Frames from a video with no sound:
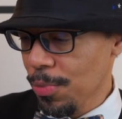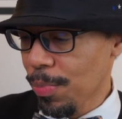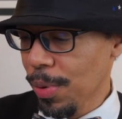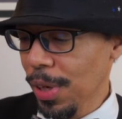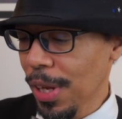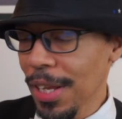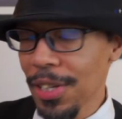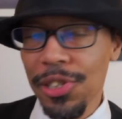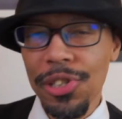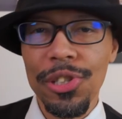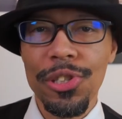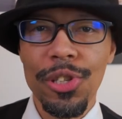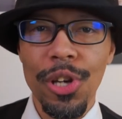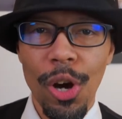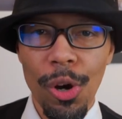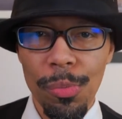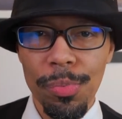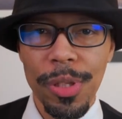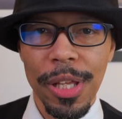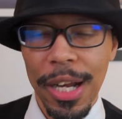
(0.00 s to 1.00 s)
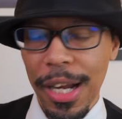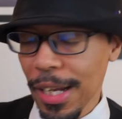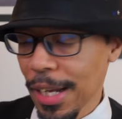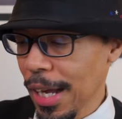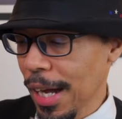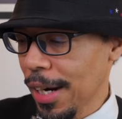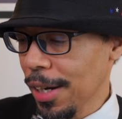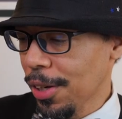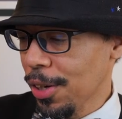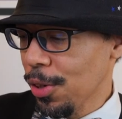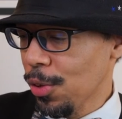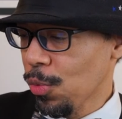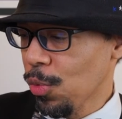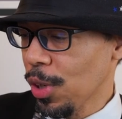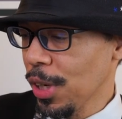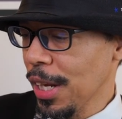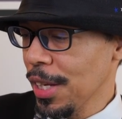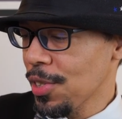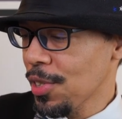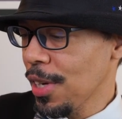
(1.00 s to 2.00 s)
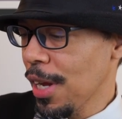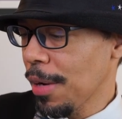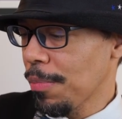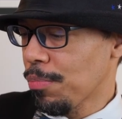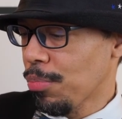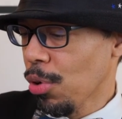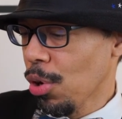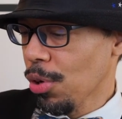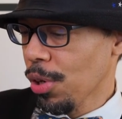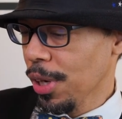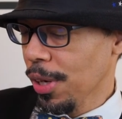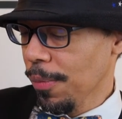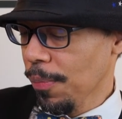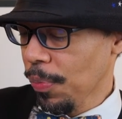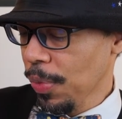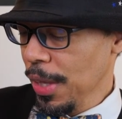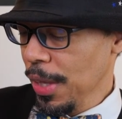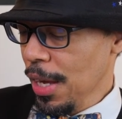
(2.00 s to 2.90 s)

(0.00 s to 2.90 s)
But let's just hope that I got a good one that's not broken.